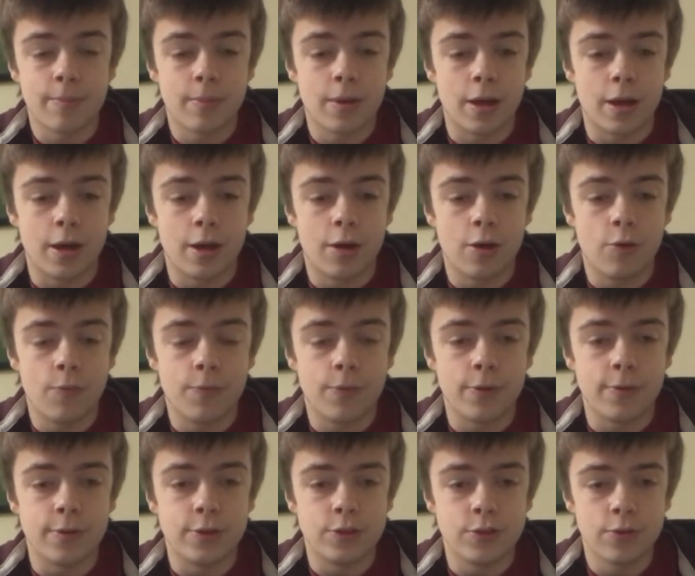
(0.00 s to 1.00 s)
Hope you
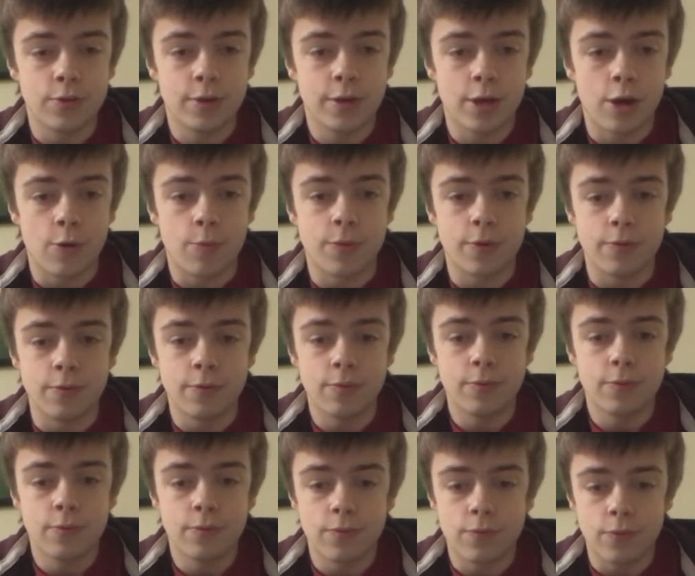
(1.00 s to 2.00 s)
enjoy, hope you
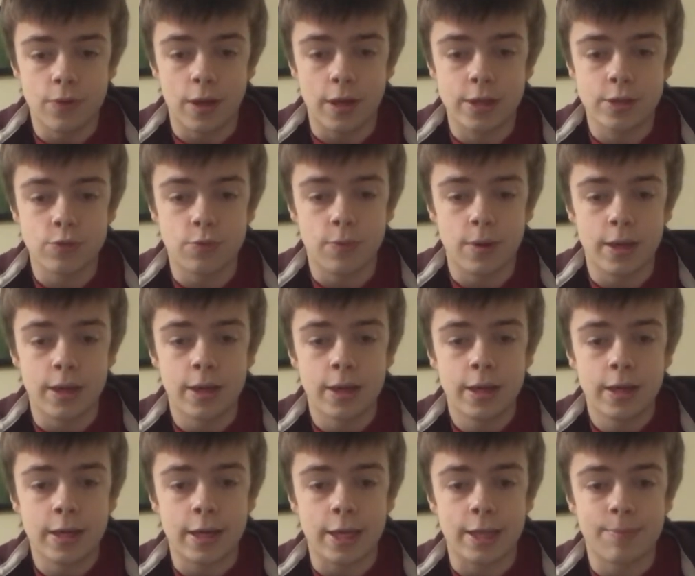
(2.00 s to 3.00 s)
liked all my
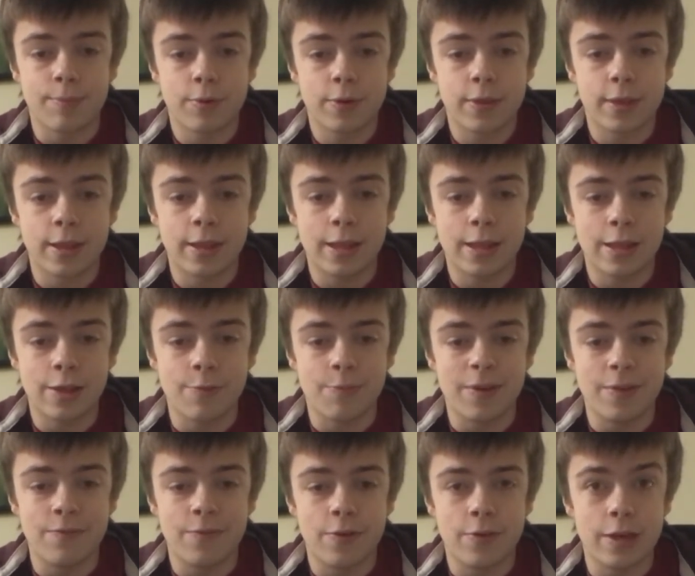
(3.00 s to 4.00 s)
casebooks and that they've
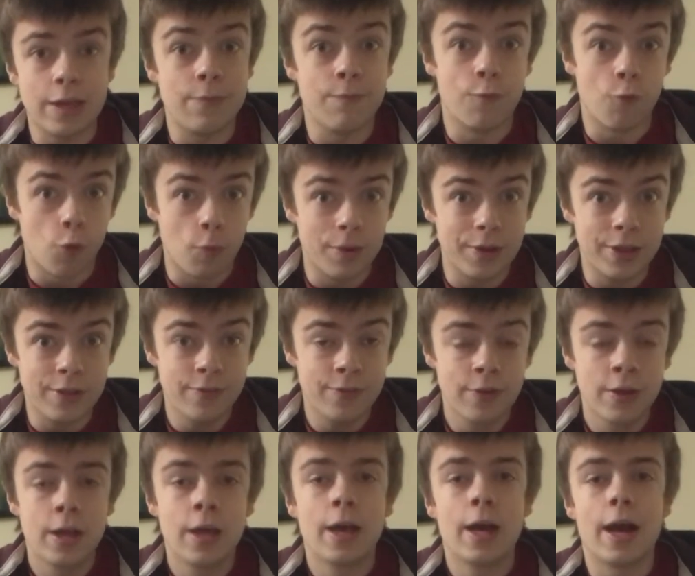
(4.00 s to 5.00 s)
been very informative,
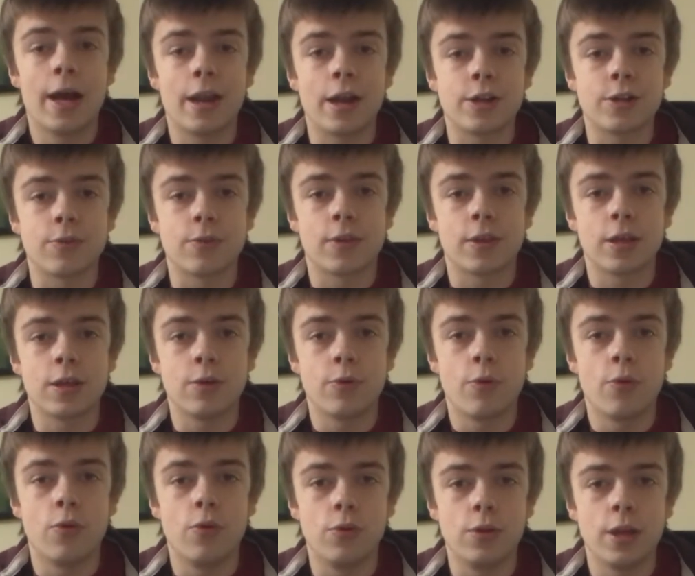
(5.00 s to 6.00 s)
and I shall see you
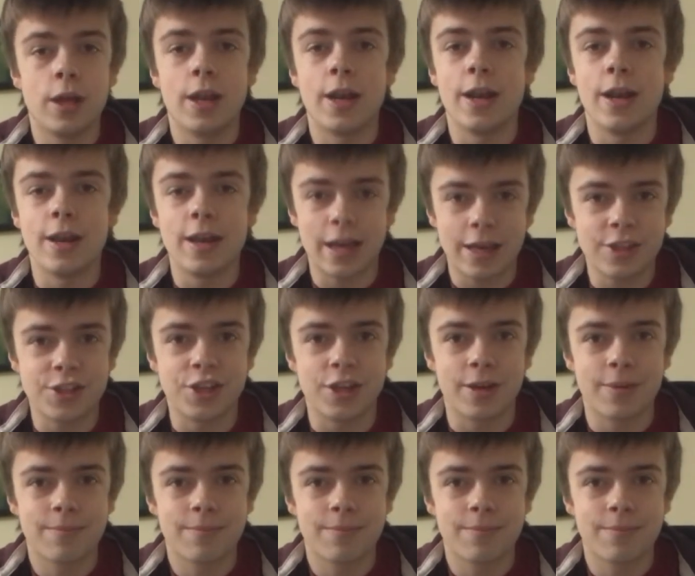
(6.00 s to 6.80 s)
all next year.